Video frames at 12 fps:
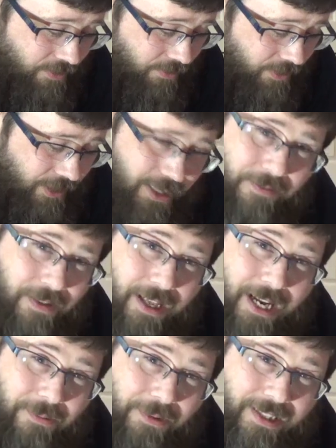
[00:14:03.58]
toys. I never thought
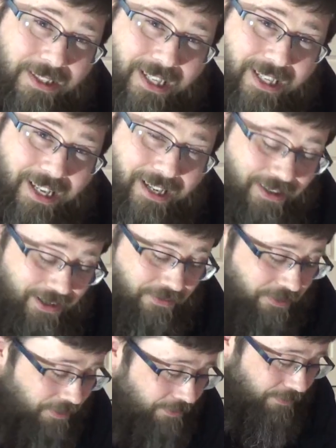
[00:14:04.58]
I'd really say that
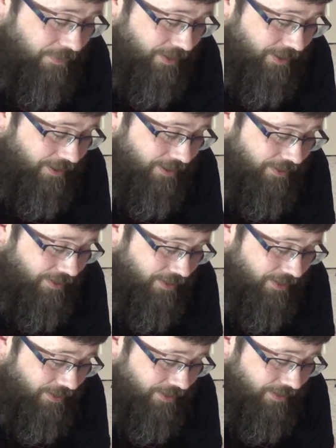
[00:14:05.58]
ever, but uh,
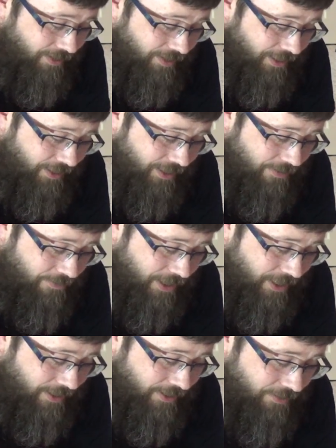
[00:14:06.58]
they're not that
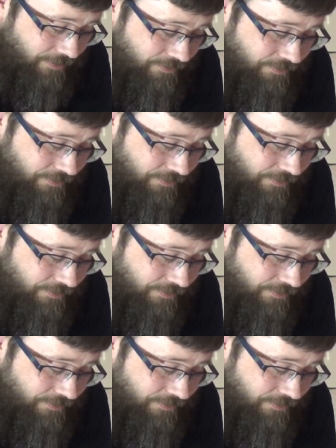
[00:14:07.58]
bad at all.